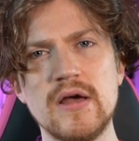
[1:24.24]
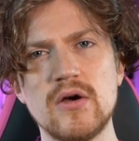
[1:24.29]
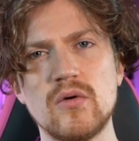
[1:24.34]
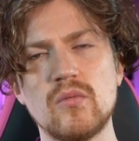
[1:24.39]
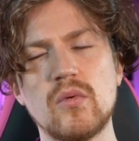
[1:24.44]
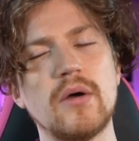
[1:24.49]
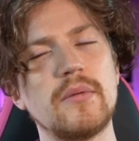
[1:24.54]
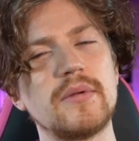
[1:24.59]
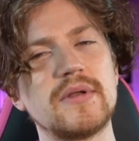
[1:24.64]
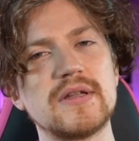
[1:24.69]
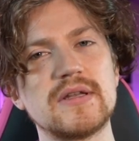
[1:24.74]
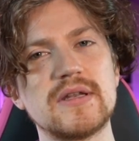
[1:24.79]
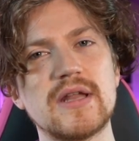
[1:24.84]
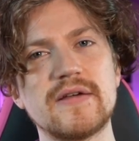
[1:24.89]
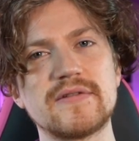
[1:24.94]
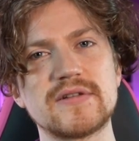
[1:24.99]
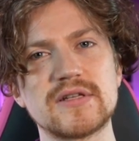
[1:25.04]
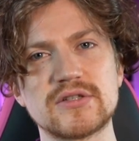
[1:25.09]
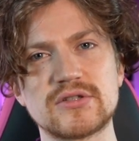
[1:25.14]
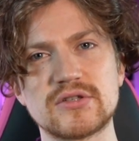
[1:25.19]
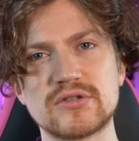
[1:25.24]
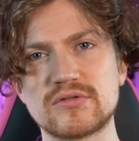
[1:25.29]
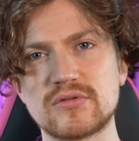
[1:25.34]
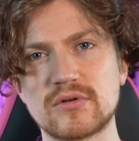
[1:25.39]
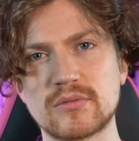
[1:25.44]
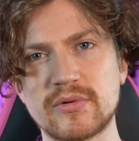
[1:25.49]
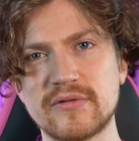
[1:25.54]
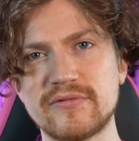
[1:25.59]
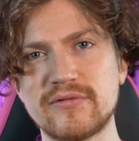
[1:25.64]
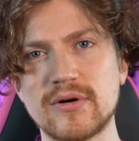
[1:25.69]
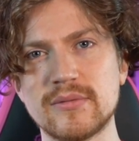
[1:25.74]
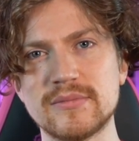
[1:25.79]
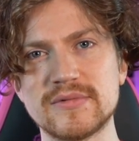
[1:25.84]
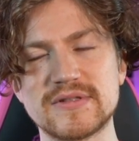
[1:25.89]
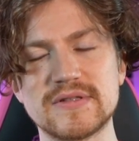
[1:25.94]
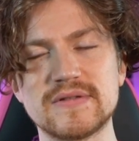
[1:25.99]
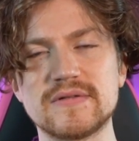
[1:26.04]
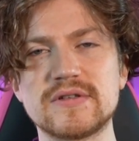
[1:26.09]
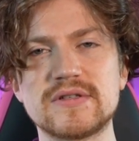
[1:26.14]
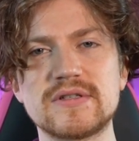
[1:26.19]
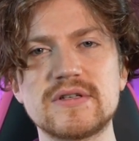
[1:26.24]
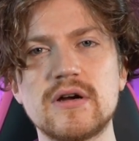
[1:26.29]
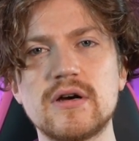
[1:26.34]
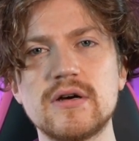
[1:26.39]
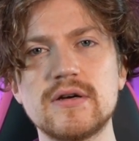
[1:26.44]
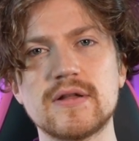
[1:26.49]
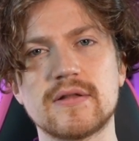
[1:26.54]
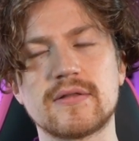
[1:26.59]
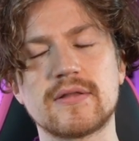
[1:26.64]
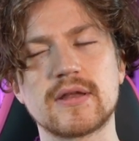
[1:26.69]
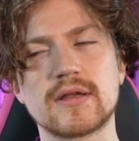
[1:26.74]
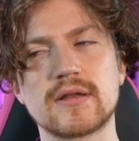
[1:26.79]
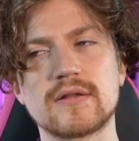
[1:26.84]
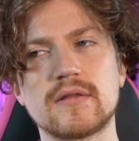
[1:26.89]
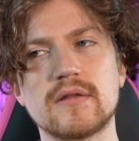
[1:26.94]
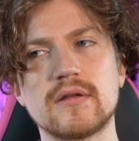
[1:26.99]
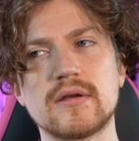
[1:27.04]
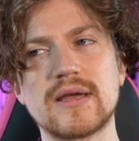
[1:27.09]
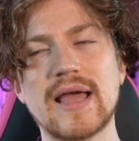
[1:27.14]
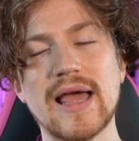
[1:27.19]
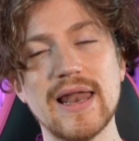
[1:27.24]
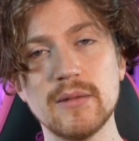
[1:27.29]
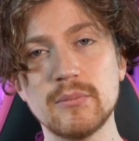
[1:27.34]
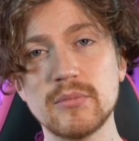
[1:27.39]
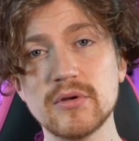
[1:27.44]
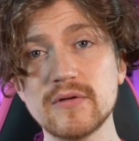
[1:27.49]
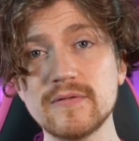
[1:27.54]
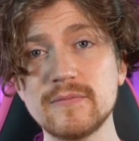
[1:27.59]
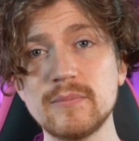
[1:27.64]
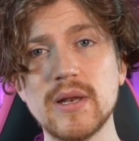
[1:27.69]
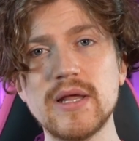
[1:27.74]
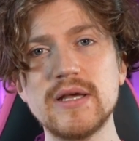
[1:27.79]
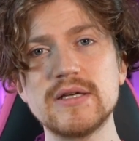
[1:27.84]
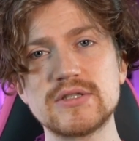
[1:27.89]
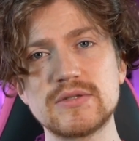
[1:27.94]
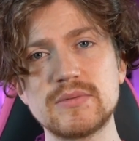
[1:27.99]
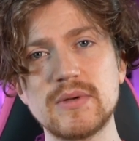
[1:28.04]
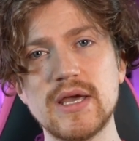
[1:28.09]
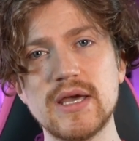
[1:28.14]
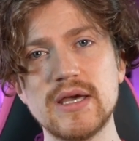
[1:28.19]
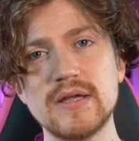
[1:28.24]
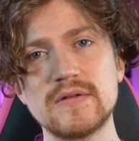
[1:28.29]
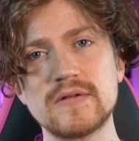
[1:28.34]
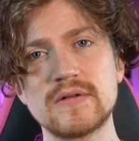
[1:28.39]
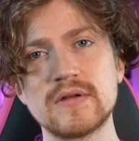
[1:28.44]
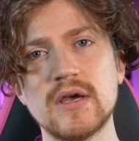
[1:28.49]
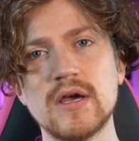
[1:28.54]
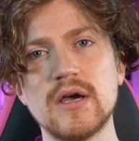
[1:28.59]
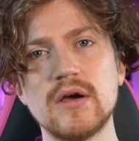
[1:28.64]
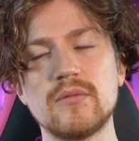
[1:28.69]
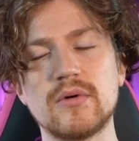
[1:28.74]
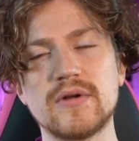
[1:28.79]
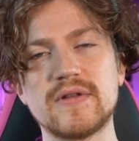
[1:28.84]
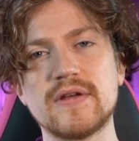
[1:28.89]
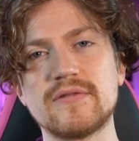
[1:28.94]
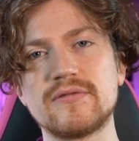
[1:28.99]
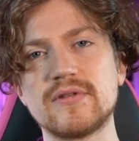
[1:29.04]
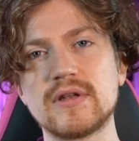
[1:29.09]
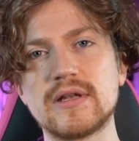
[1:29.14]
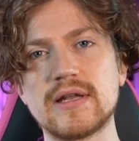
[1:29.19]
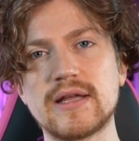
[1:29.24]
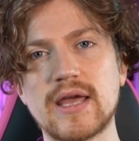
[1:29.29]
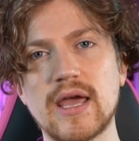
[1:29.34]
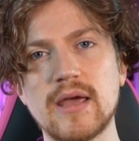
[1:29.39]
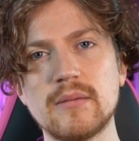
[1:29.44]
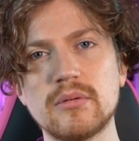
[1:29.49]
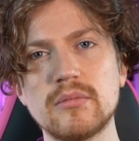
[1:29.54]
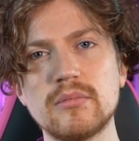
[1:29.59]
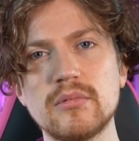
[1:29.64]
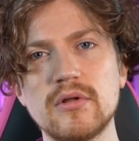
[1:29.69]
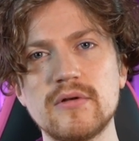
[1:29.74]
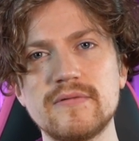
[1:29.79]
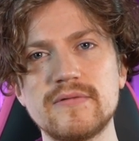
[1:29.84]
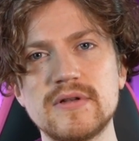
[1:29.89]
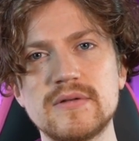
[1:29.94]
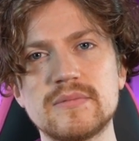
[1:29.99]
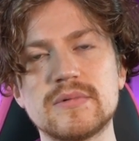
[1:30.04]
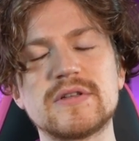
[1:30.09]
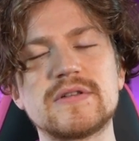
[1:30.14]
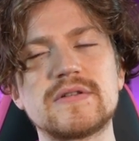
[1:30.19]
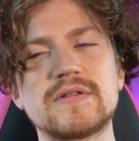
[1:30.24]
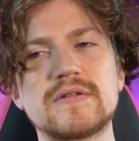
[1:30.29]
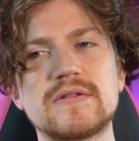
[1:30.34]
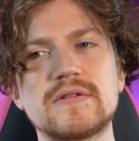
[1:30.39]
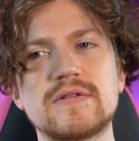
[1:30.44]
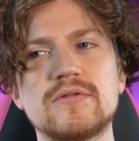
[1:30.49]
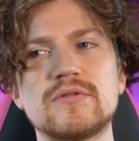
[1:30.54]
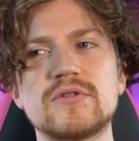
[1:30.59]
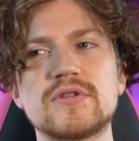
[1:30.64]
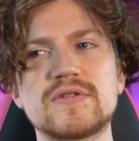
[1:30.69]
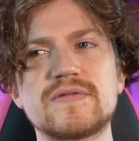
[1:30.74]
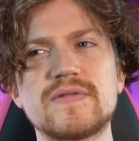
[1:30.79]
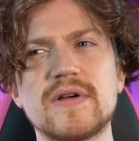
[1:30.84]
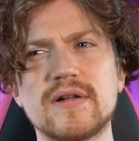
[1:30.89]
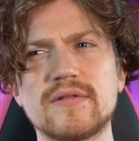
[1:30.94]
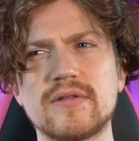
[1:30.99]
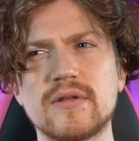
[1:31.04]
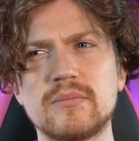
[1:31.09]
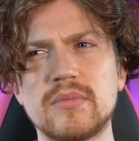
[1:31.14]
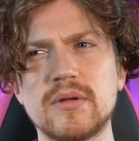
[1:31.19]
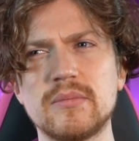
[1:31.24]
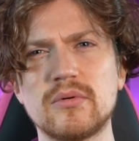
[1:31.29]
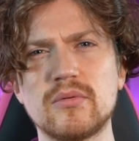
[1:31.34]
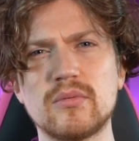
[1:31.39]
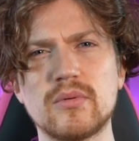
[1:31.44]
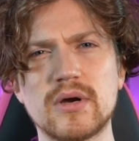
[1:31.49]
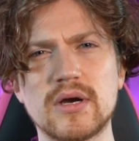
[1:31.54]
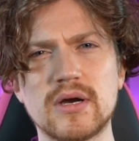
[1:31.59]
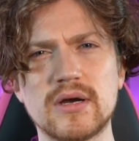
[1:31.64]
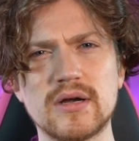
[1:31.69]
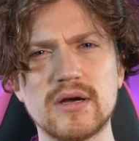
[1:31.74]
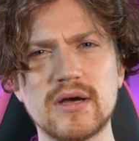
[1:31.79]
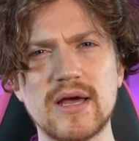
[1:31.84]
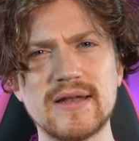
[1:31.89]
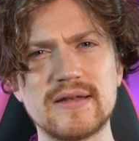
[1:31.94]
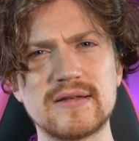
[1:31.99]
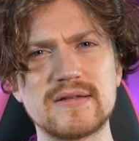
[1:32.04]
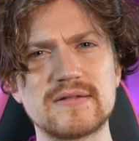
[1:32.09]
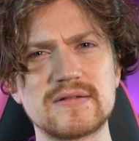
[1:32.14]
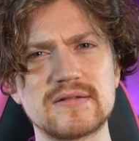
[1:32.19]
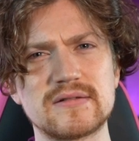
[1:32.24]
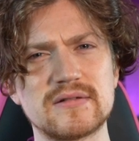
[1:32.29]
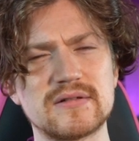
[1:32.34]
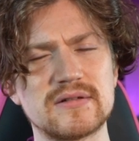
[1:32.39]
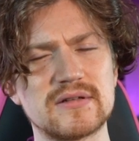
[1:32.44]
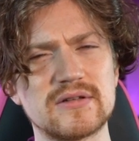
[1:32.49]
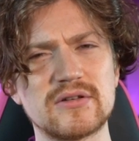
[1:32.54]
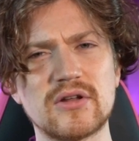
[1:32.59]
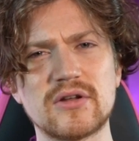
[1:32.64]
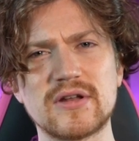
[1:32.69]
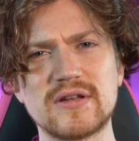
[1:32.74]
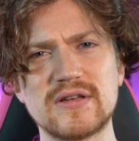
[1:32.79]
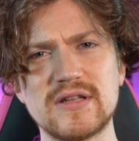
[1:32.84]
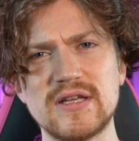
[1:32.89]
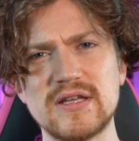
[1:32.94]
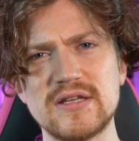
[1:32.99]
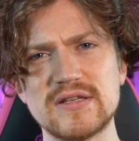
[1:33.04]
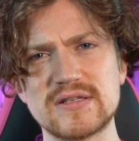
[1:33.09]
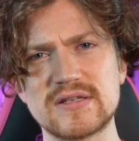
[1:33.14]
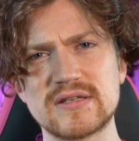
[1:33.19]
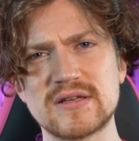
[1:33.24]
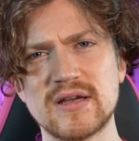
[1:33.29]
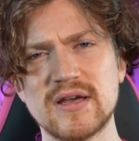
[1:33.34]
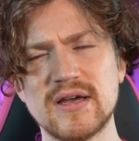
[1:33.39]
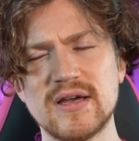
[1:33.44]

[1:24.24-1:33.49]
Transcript: why we didn't have such a strong performance in the start. I think the caliber of players we had were definitely capable of it, but you just felt that people were not at ease,